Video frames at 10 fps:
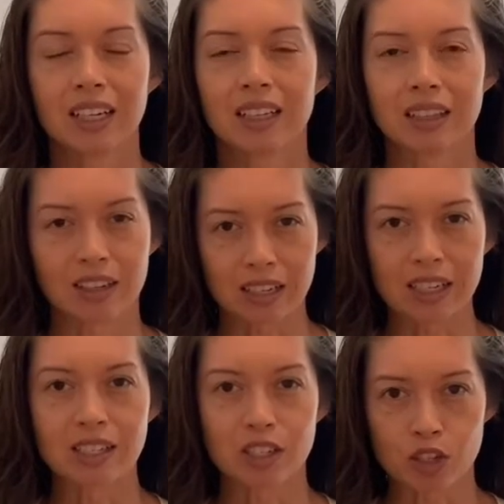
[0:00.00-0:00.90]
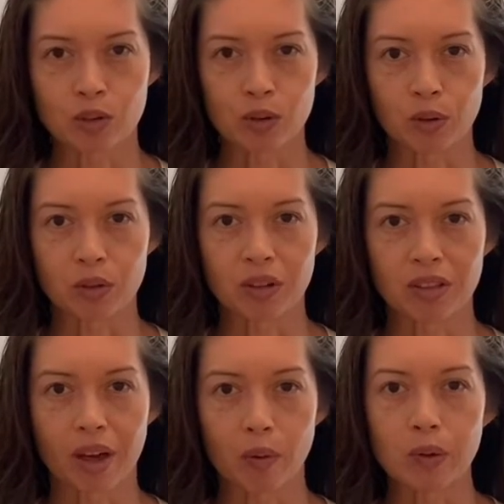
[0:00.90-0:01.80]
There is a truth
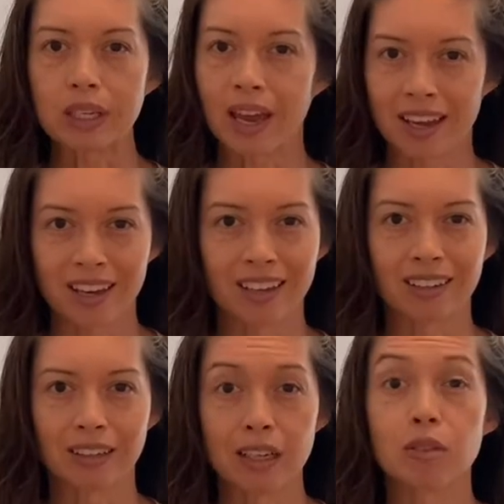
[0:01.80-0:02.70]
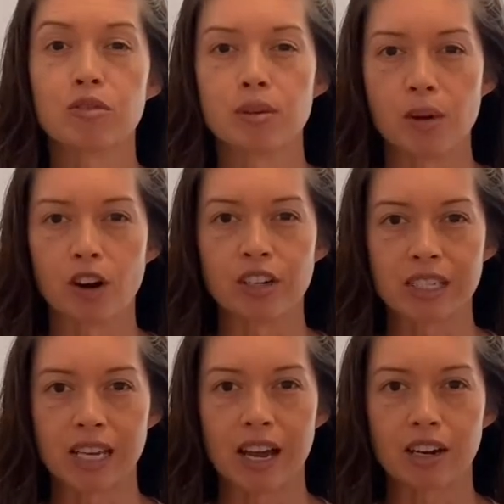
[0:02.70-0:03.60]
that we can live from our
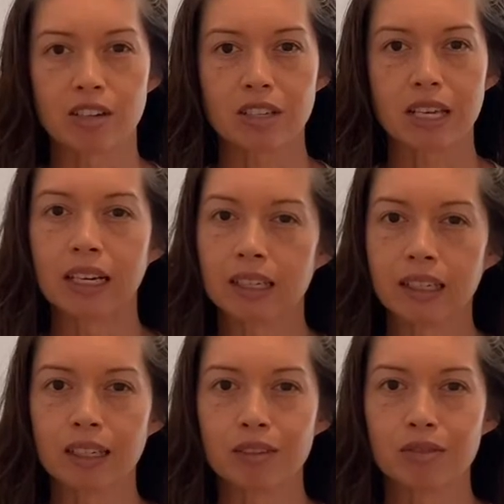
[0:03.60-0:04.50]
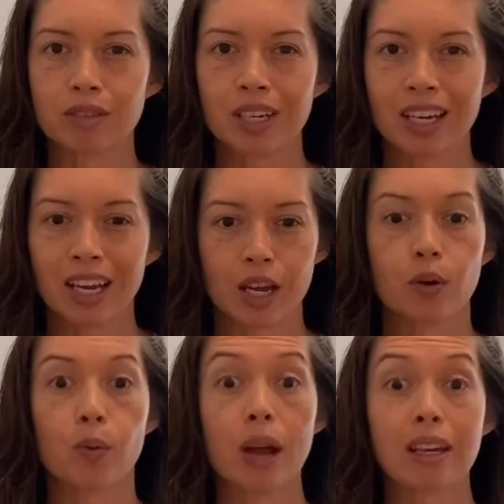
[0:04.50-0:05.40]
desires and live in a
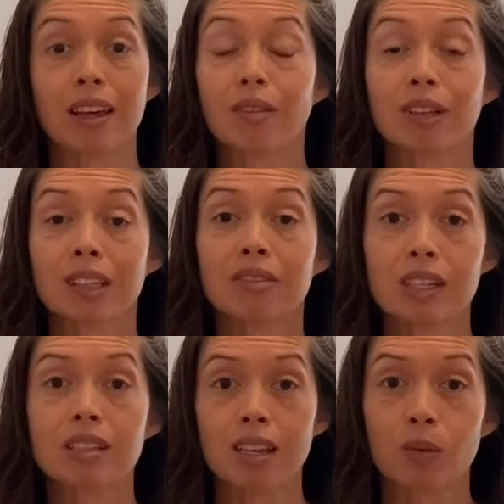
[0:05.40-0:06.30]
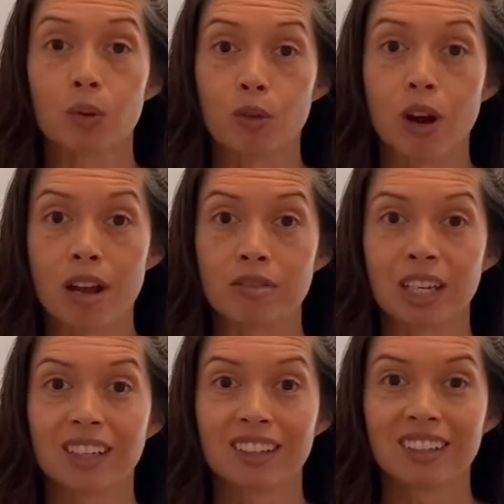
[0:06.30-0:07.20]
way that really feels like we're thriving.